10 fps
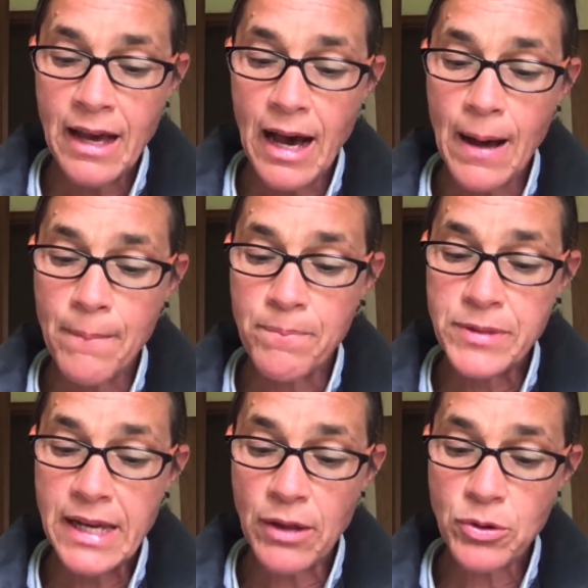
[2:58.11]

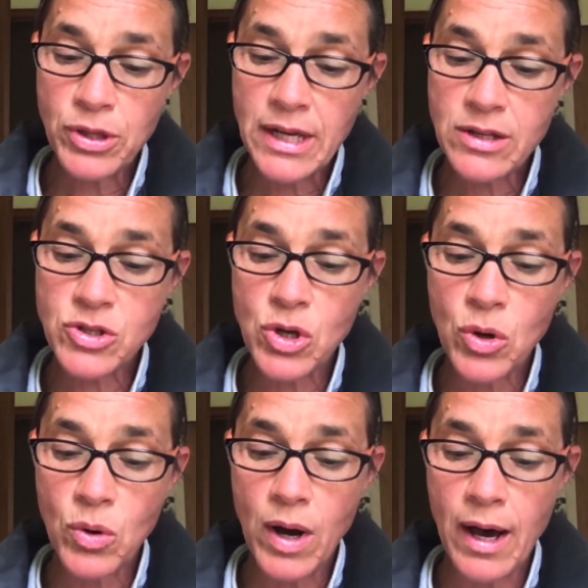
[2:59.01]
The other thing,
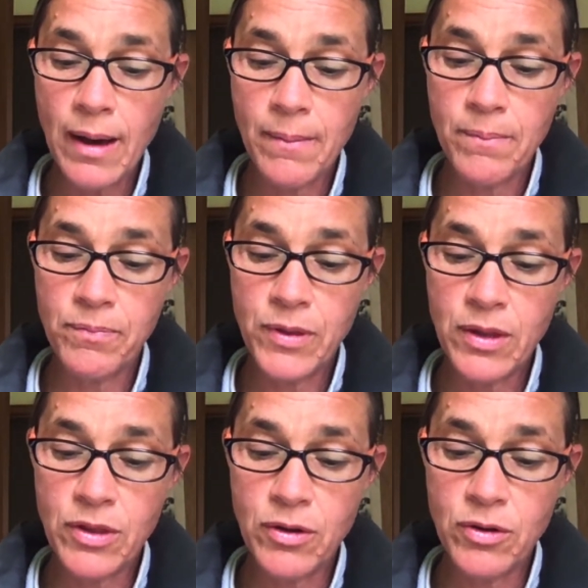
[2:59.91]

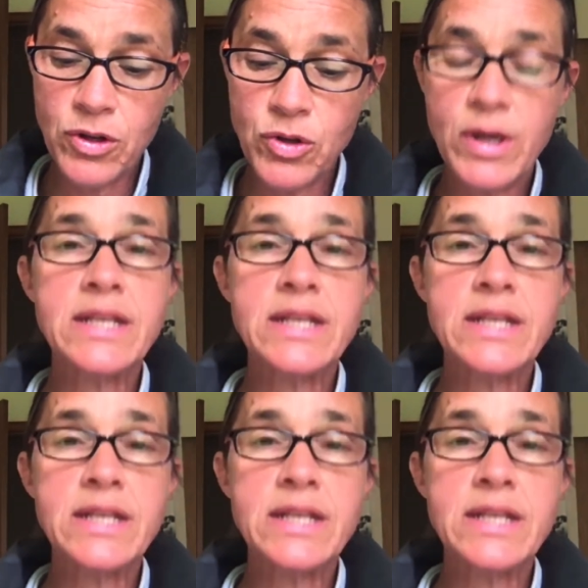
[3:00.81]
you can